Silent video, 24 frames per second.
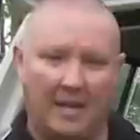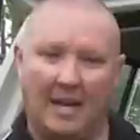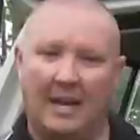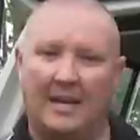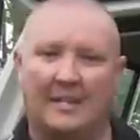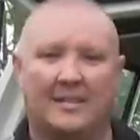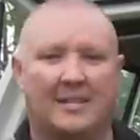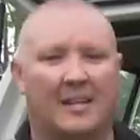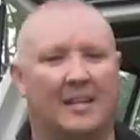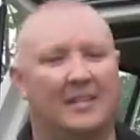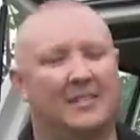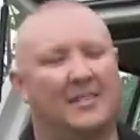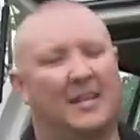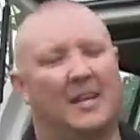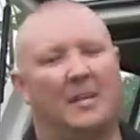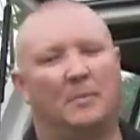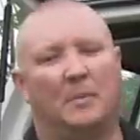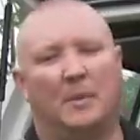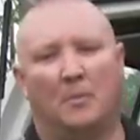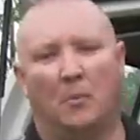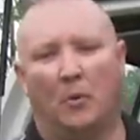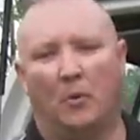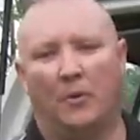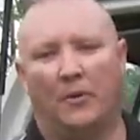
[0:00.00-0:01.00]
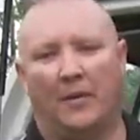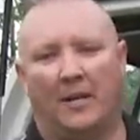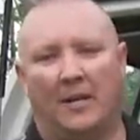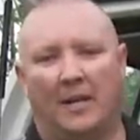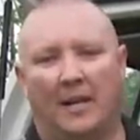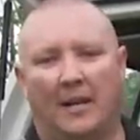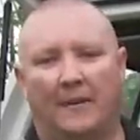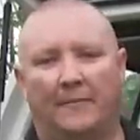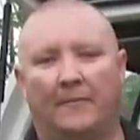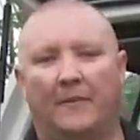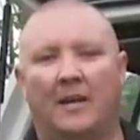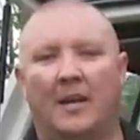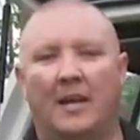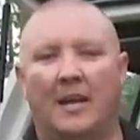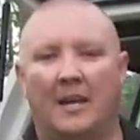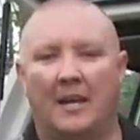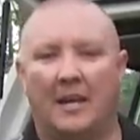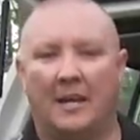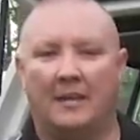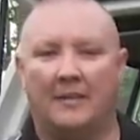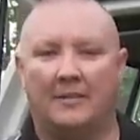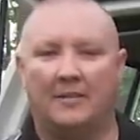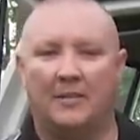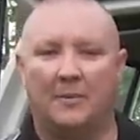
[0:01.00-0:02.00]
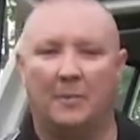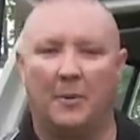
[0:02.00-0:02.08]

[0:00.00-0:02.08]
the 8-ton's gonna be more than enough. And